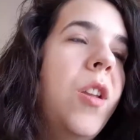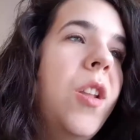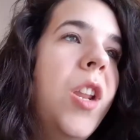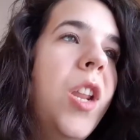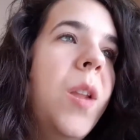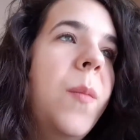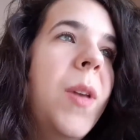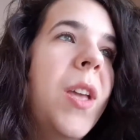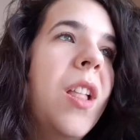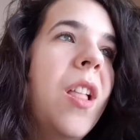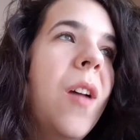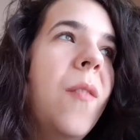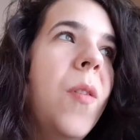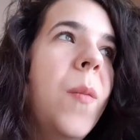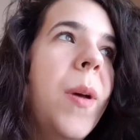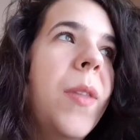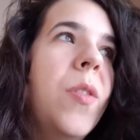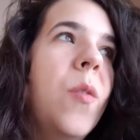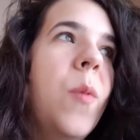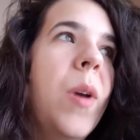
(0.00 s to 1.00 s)
You need to be clever
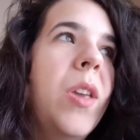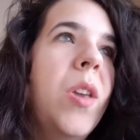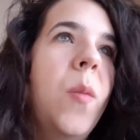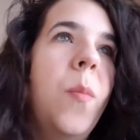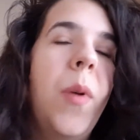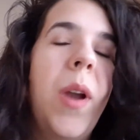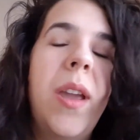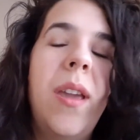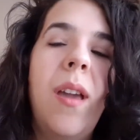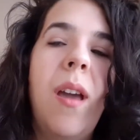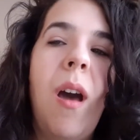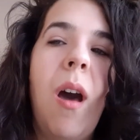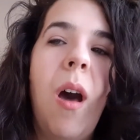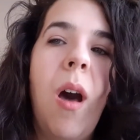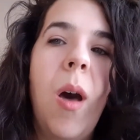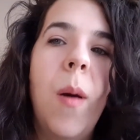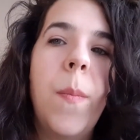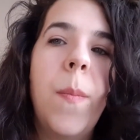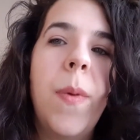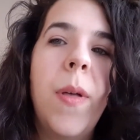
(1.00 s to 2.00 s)
about the way you break it
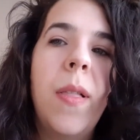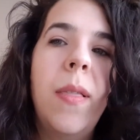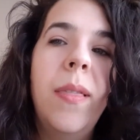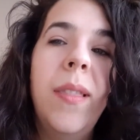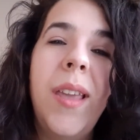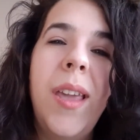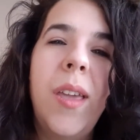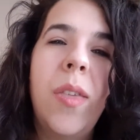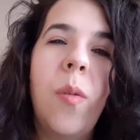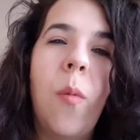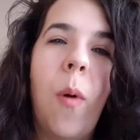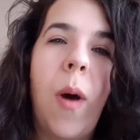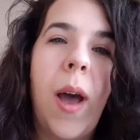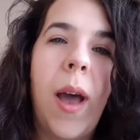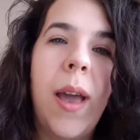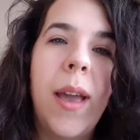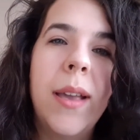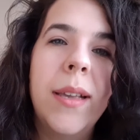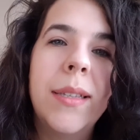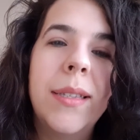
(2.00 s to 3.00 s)
up
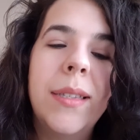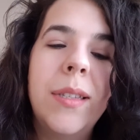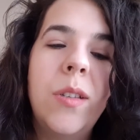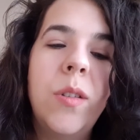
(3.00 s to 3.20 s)
lengthwise.